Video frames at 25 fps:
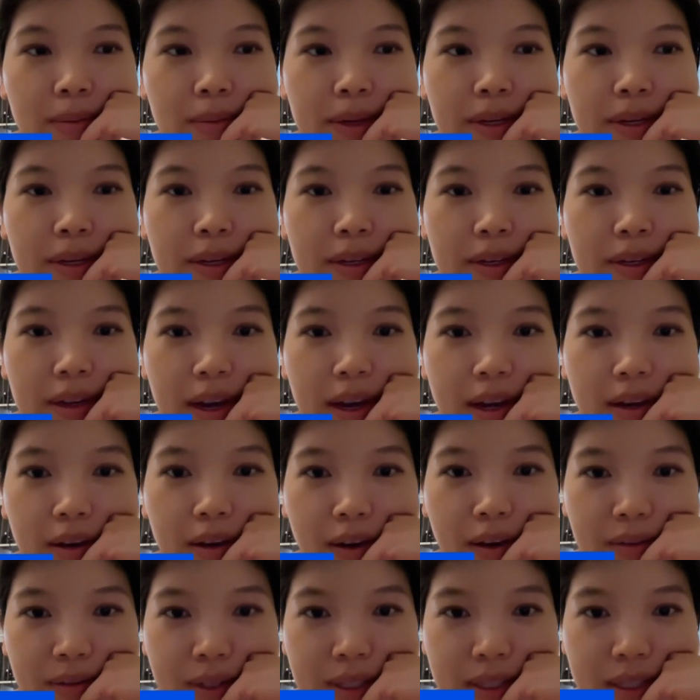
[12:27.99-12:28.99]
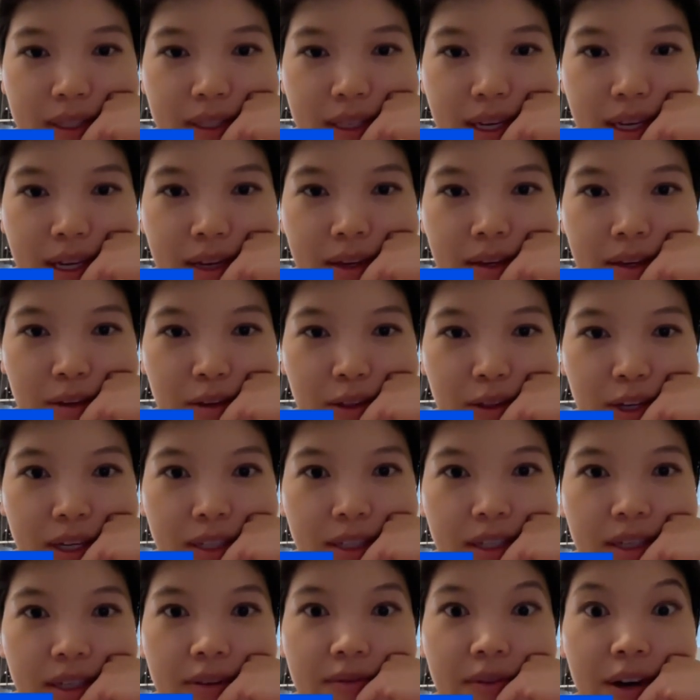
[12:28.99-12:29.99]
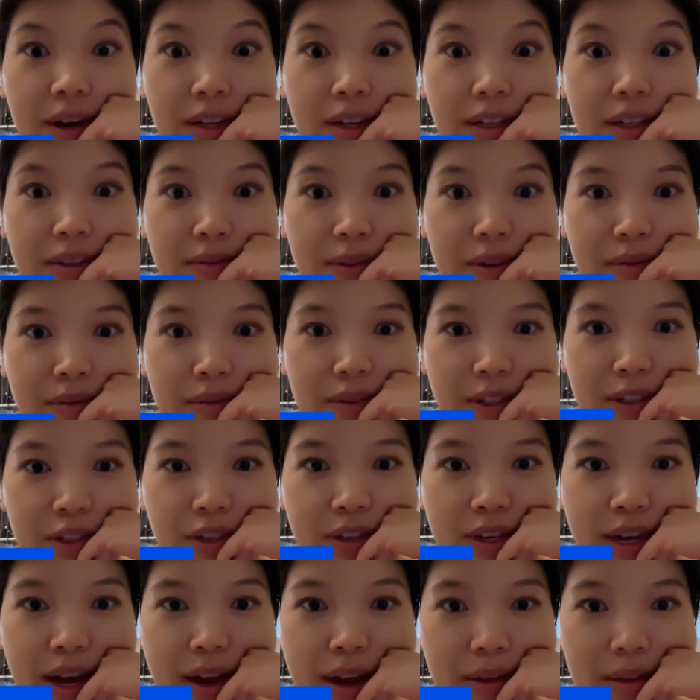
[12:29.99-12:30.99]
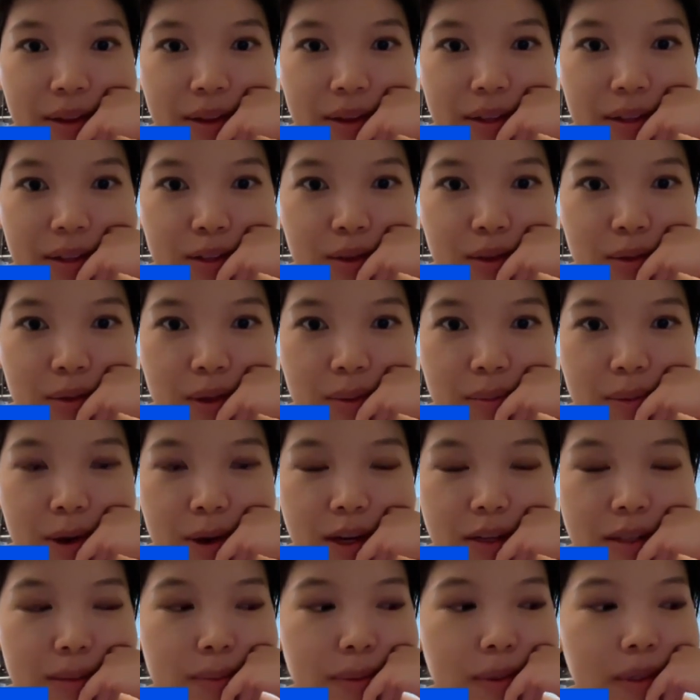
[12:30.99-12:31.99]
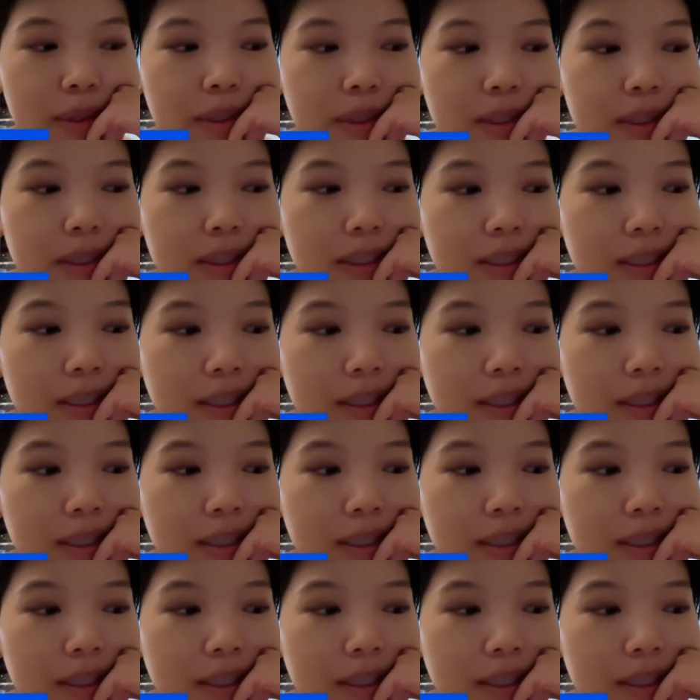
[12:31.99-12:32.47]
And obviously you're chasing a very different vision now that is newly possible.